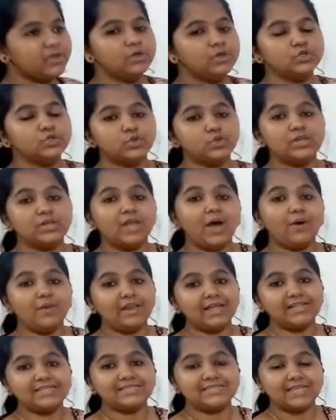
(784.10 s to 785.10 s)
So now
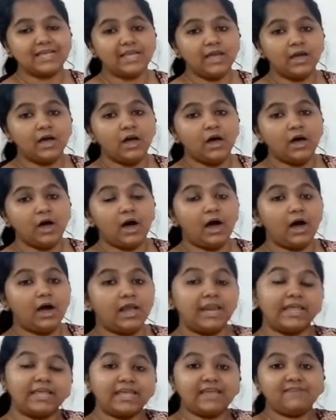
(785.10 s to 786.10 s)
let's see,
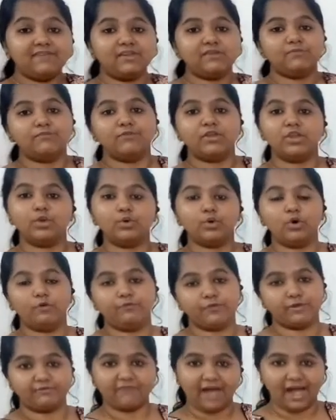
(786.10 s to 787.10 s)
like even when you go for
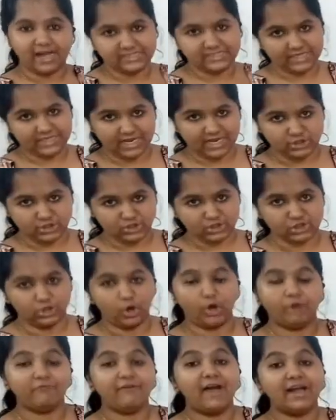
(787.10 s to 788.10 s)
vaccination
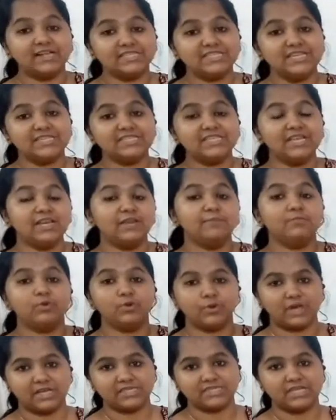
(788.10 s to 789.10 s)
or vaccination and
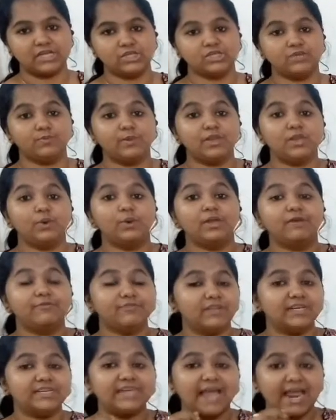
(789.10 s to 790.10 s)
immunization, when you give
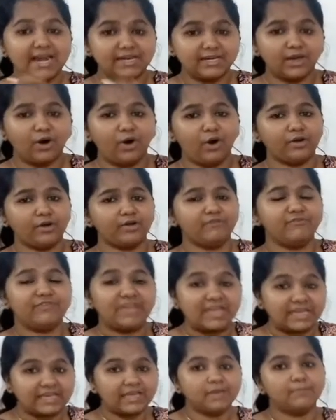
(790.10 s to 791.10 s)
the dead or
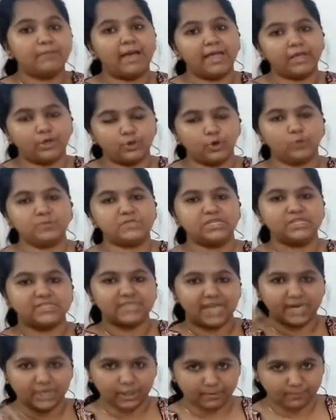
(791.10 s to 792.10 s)
weakened microbes
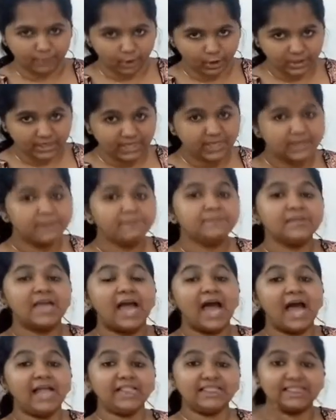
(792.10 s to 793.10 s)
inside your body,
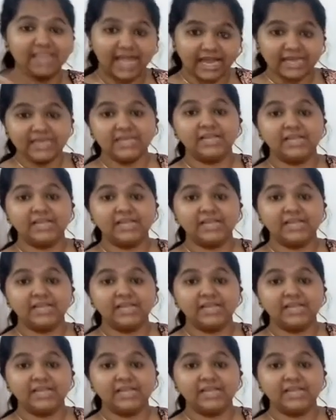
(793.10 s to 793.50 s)
and then